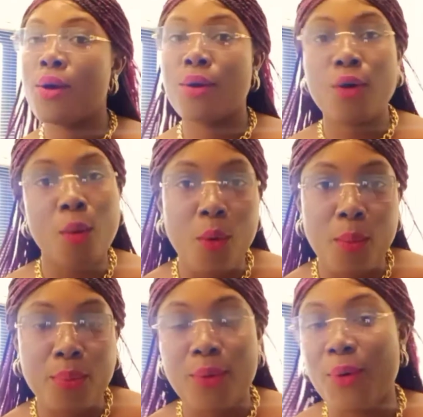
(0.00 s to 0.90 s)
come
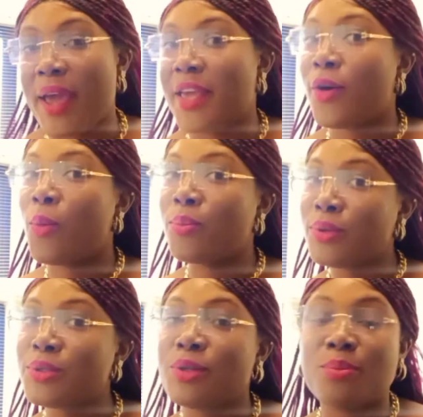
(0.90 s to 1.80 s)
up, or I
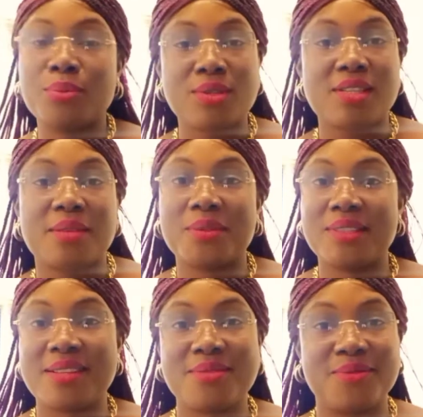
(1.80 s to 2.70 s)
upload or post
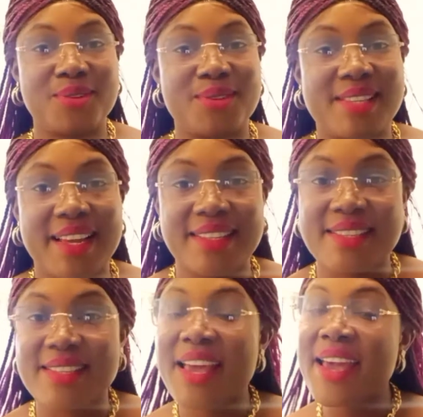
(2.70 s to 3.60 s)
important vlogs like
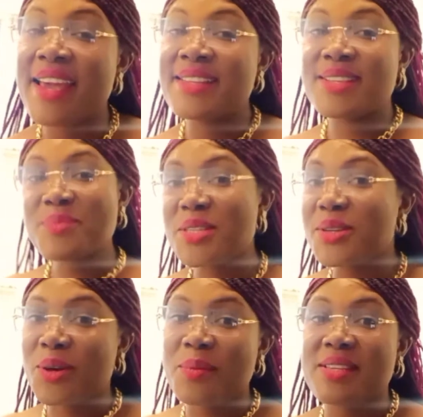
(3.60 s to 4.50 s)
this. Tell me in the
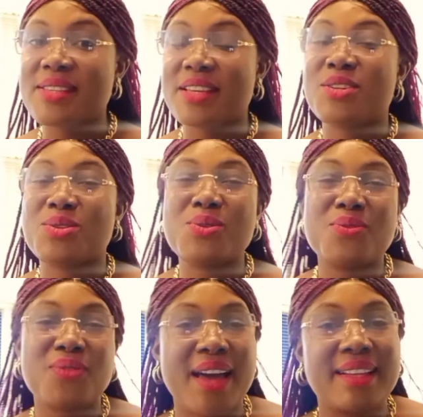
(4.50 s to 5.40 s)
comment section so
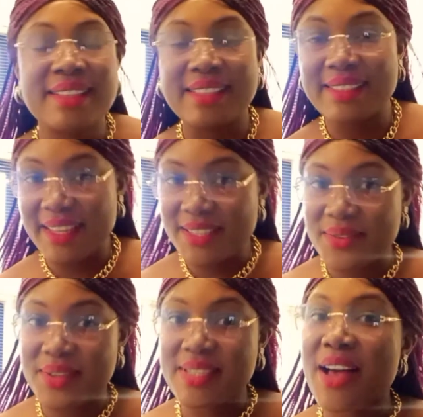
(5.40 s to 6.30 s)
far the tech
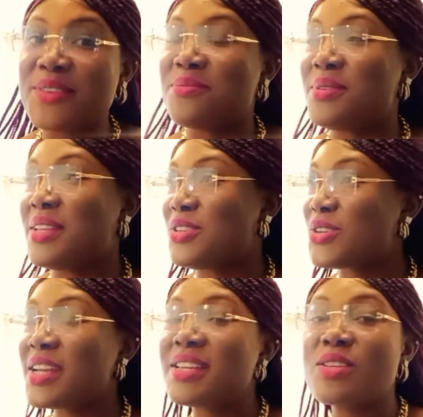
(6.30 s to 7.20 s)
series, how you've been
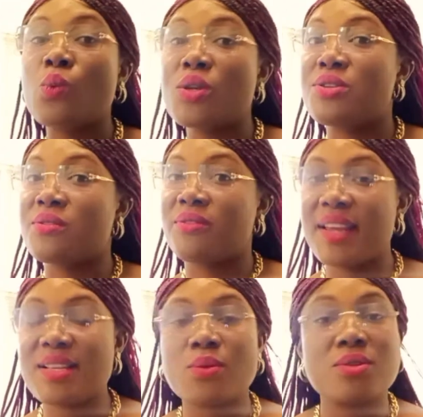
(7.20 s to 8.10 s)
enjoying it, what you've
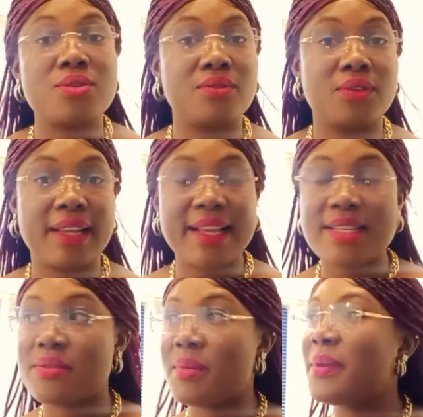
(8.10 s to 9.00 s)
learned, what you've
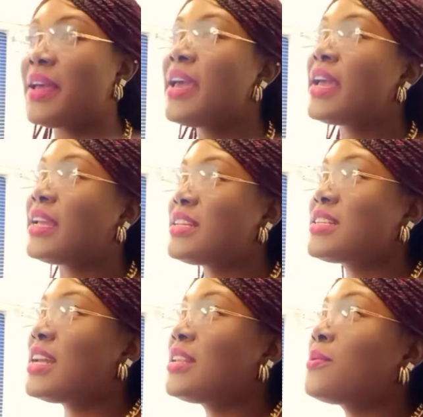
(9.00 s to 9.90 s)
unlearned. Remember,
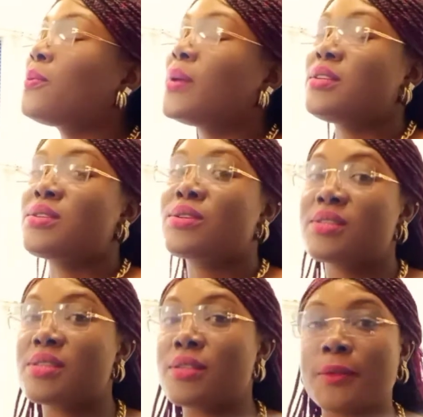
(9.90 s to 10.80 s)
initially we were
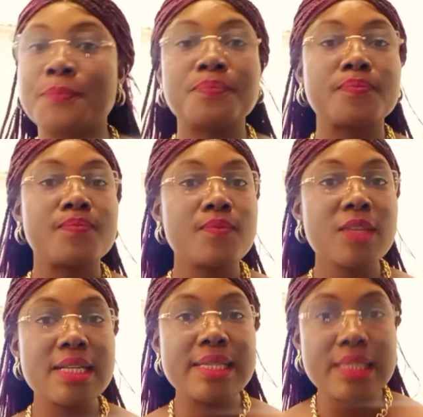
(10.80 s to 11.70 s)
discussing on
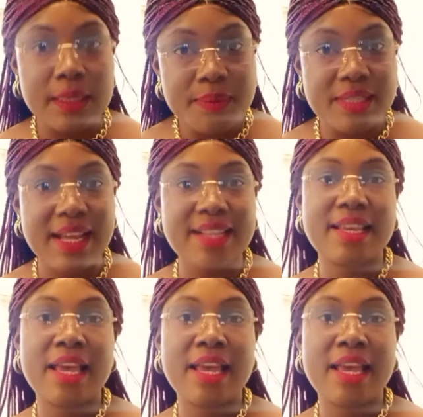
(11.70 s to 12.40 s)
tips that